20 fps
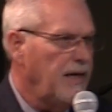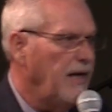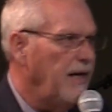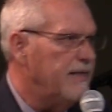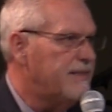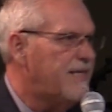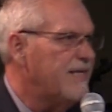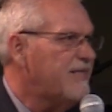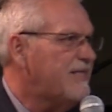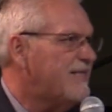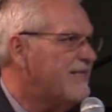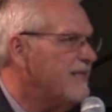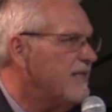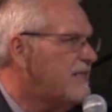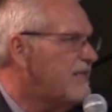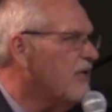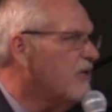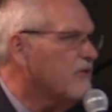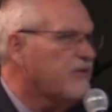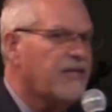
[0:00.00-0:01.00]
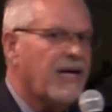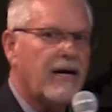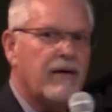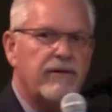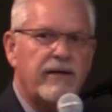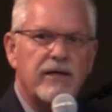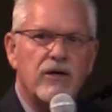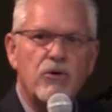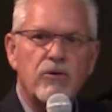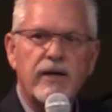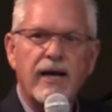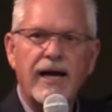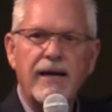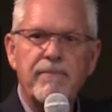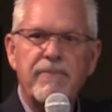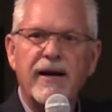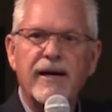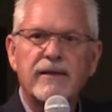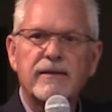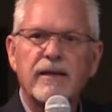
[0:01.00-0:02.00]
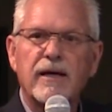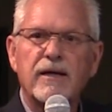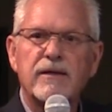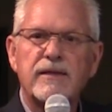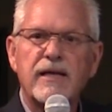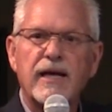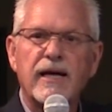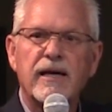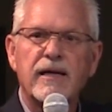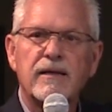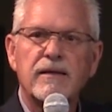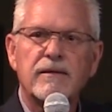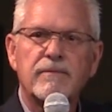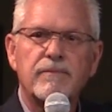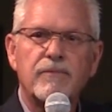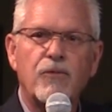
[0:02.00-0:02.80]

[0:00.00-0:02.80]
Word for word: Is this still sounding okay back there, Dan?